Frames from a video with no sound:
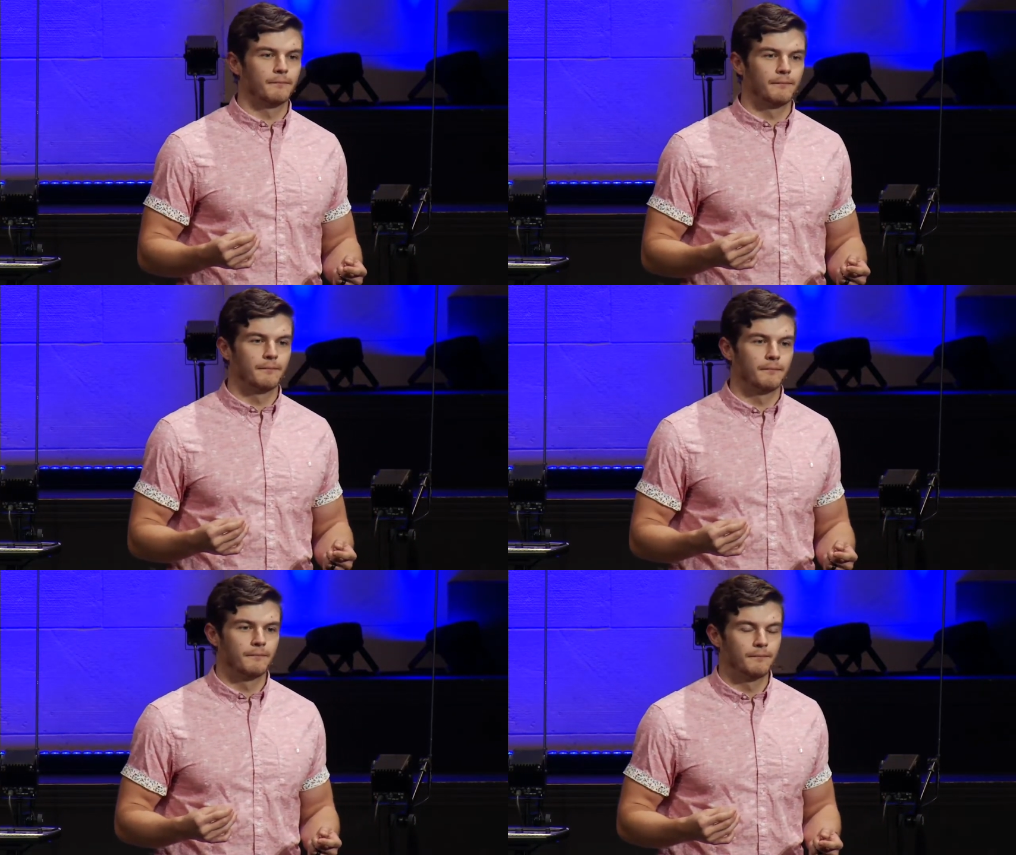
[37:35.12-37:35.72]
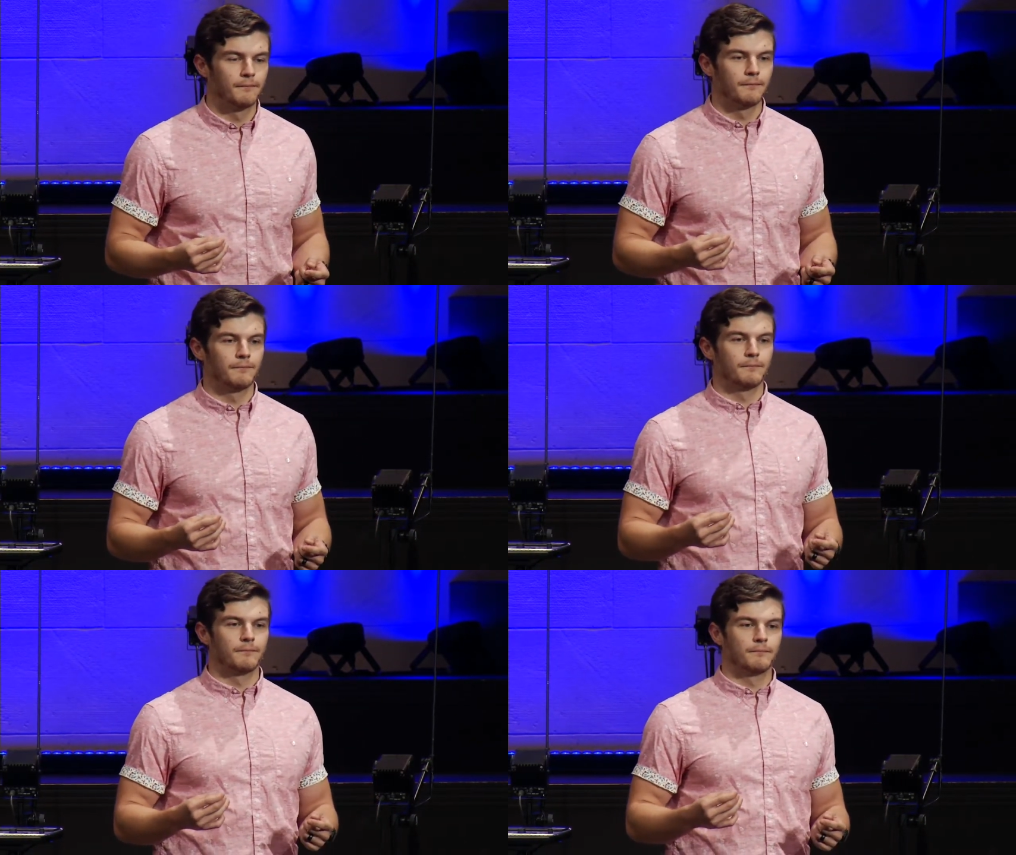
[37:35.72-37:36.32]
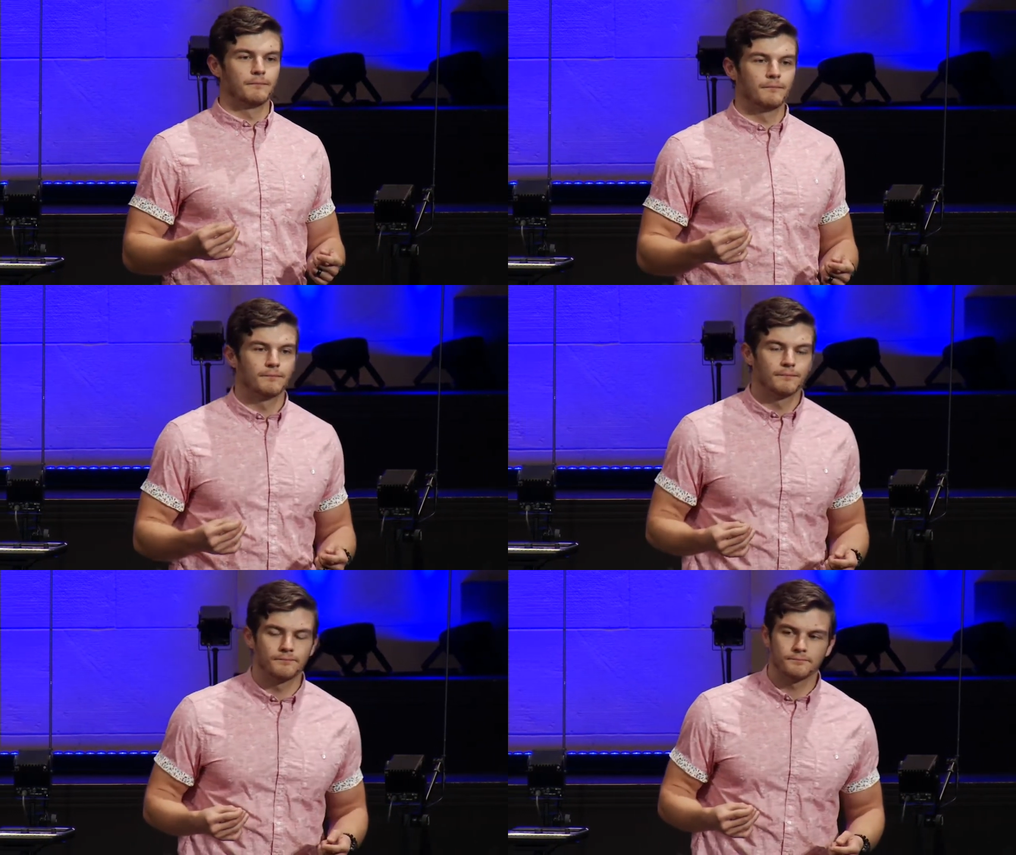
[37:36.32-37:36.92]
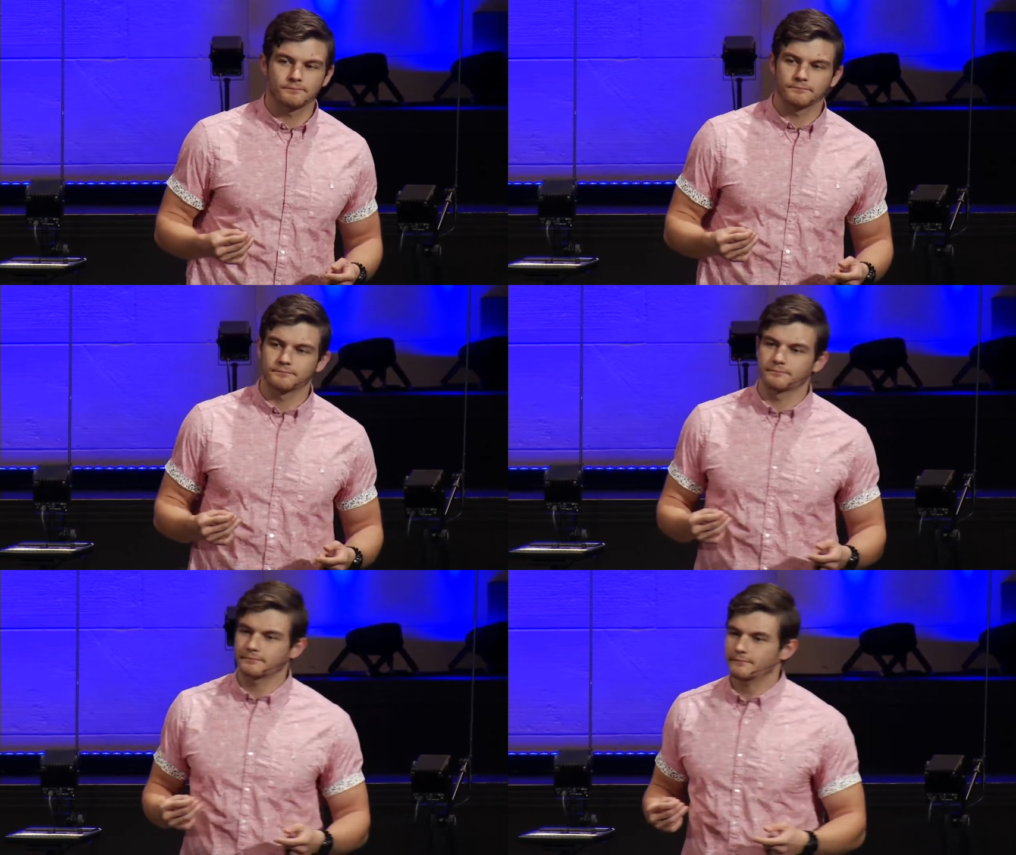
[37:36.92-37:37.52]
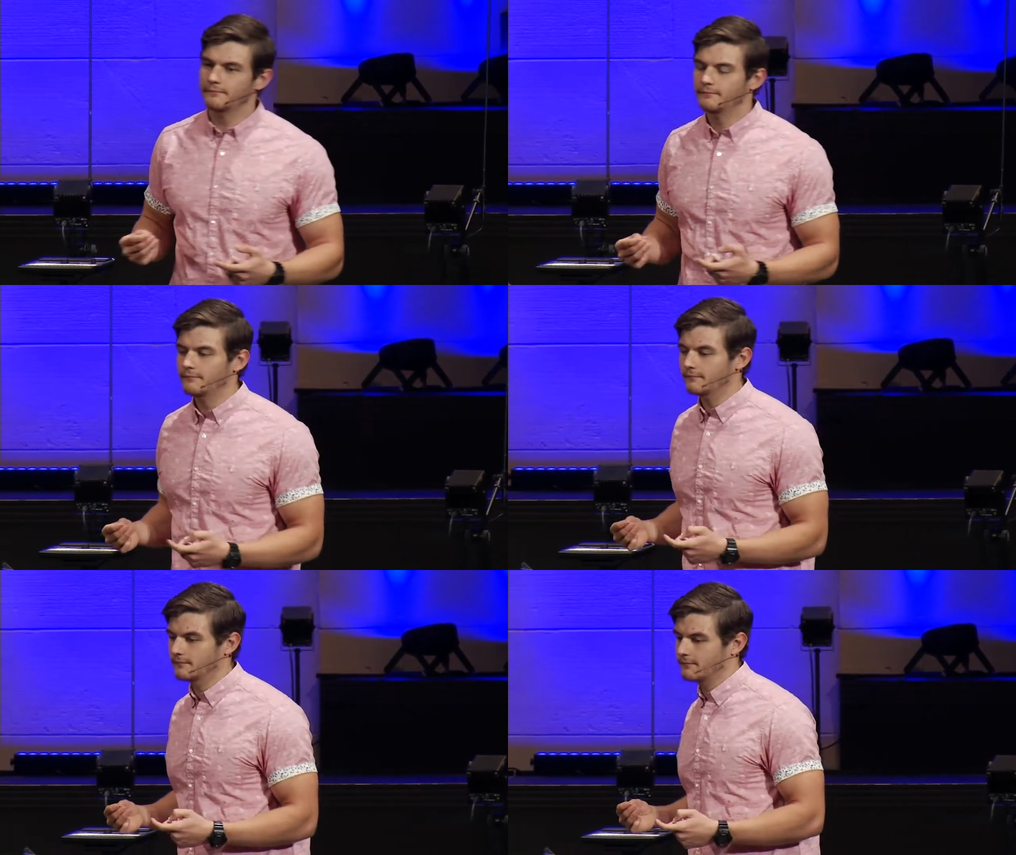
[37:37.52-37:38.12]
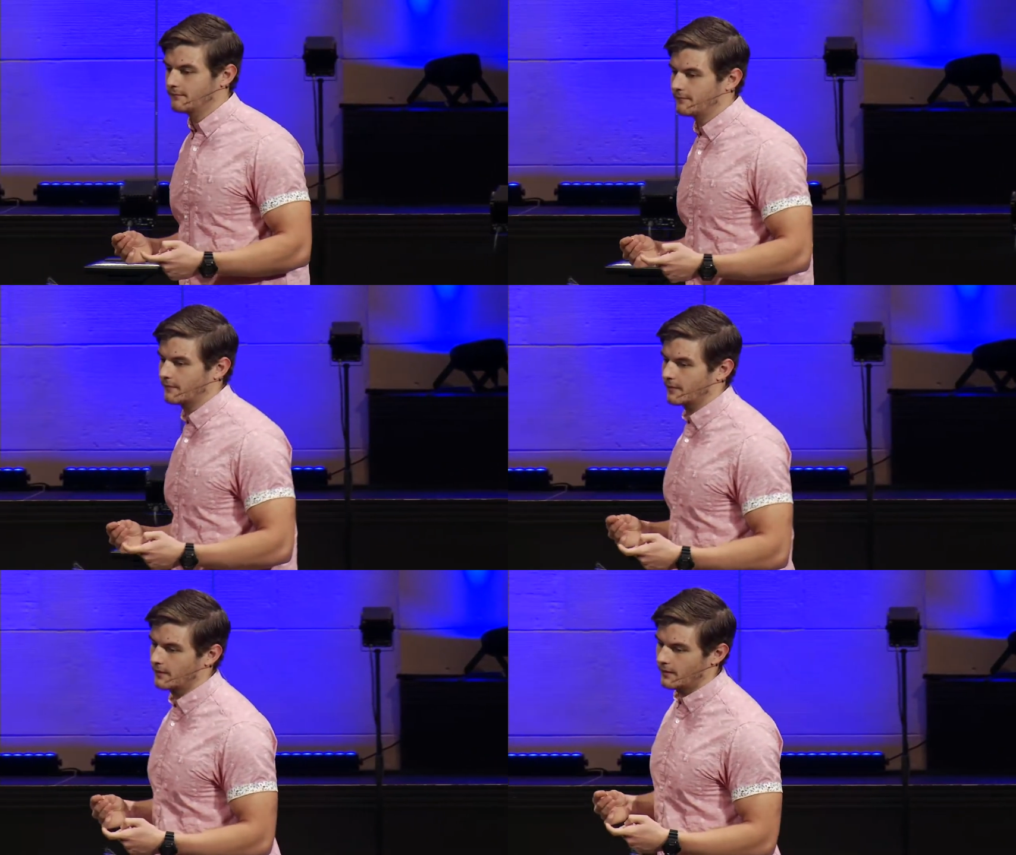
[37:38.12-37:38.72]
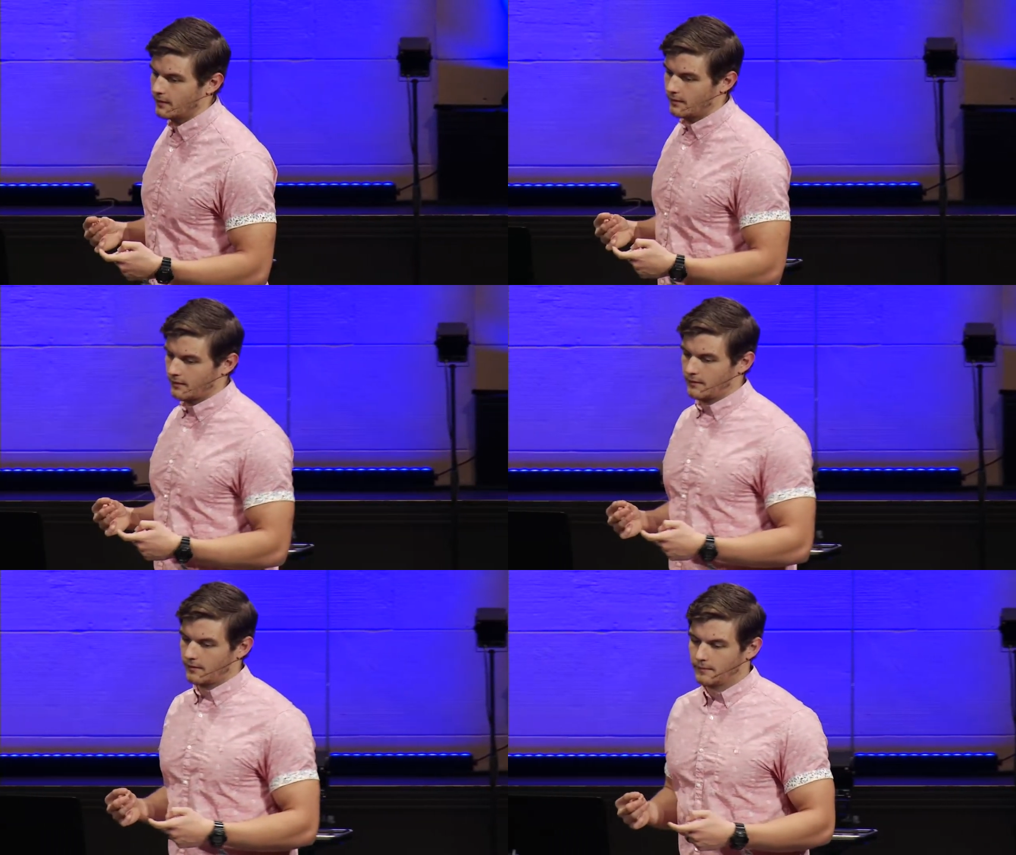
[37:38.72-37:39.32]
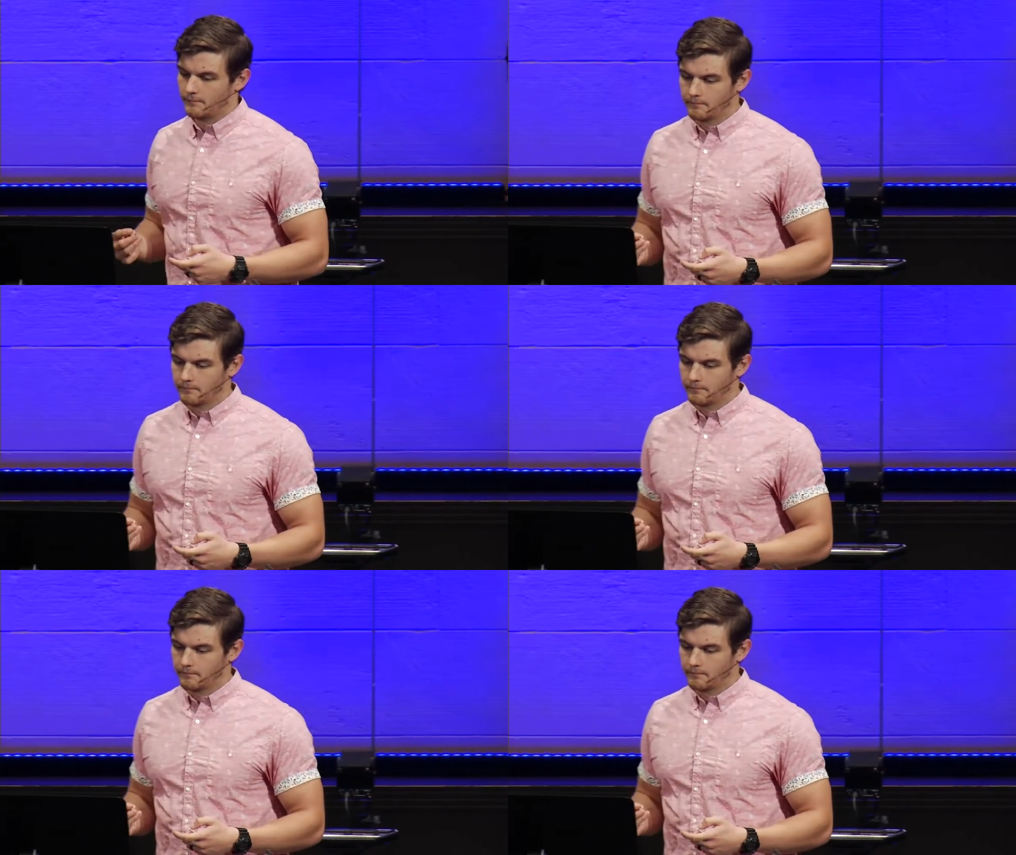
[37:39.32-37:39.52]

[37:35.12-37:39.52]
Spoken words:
Nobody speaks.